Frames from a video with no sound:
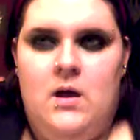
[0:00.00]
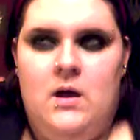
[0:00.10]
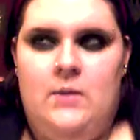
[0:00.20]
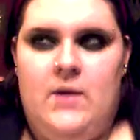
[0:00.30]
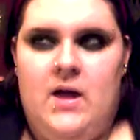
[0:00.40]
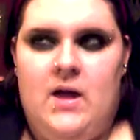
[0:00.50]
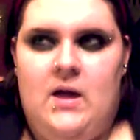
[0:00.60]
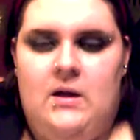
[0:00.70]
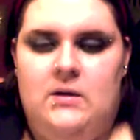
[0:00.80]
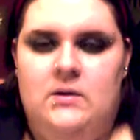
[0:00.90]

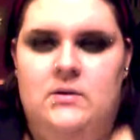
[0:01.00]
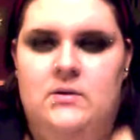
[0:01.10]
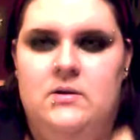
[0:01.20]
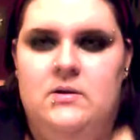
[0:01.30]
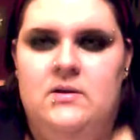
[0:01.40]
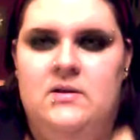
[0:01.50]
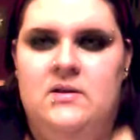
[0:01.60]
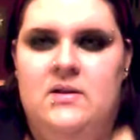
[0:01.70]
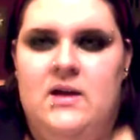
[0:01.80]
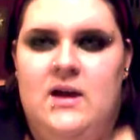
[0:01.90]
Anyway,
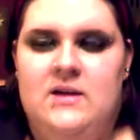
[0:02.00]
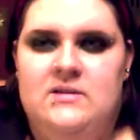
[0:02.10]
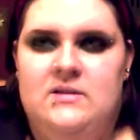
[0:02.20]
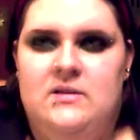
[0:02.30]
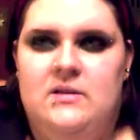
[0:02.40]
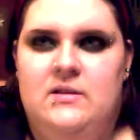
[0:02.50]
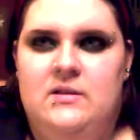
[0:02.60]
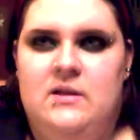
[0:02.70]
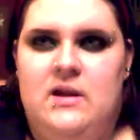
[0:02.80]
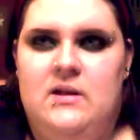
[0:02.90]
so
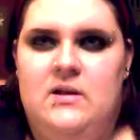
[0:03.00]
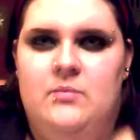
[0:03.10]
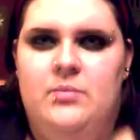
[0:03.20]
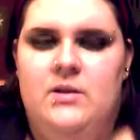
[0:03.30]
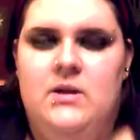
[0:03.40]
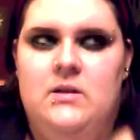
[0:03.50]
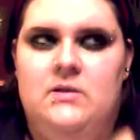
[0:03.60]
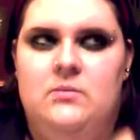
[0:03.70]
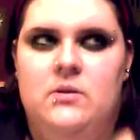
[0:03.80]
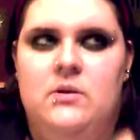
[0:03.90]
I completed
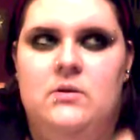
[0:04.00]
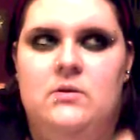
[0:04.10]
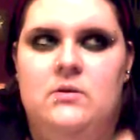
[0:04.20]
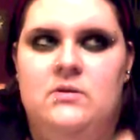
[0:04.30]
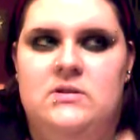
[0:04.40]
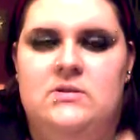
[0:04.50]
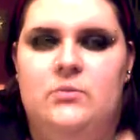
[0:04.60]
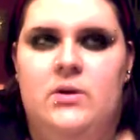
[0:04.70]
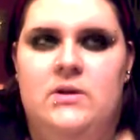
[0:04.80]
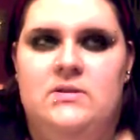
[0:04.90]
this one, just
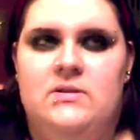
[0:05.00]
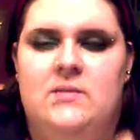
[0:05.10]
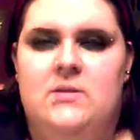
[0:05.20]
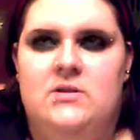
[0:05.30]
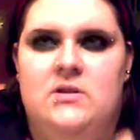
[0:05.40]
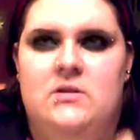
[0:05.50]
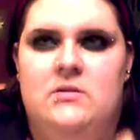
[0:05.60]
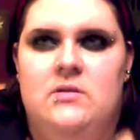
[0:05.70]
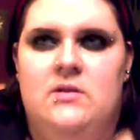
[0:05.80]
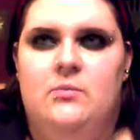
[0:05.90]
one side
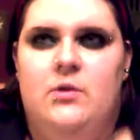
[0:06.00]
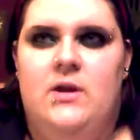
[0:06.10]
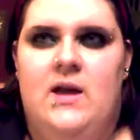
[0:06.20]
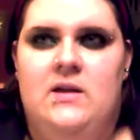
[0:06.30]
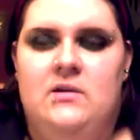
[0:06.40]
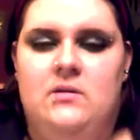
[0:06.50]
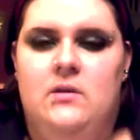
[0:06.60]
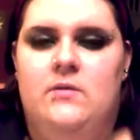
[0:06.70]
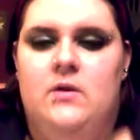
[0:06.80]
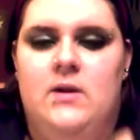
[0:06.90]
mission, where you had to
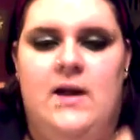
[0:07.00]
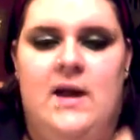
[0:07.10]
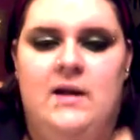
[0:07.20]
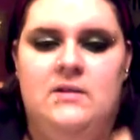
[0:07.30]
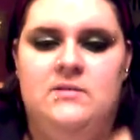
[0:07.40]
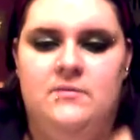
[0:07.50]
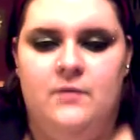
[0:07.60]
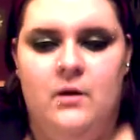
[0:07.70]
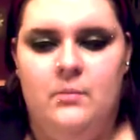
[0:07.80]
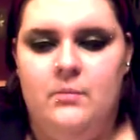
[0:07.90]
deliver an axe
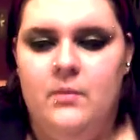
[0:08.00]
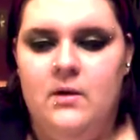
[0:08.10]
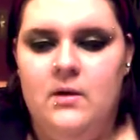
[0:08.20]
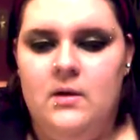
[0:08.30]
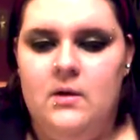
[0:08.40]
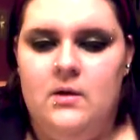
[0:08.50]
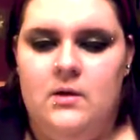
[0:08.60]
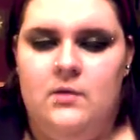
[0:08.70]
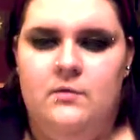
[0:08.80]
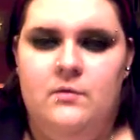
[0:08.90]
from
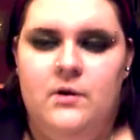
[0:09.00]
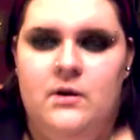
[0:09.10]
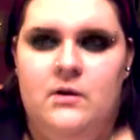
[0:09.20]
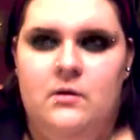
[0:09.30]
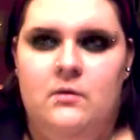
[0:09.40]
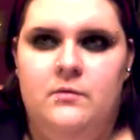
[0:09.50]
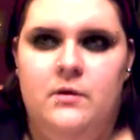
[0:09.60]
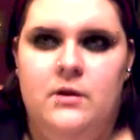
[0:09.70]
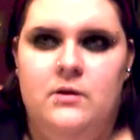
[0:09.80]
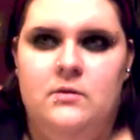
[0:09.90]
Ulfric,
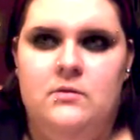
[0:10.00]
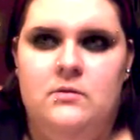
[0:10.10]
Ulfric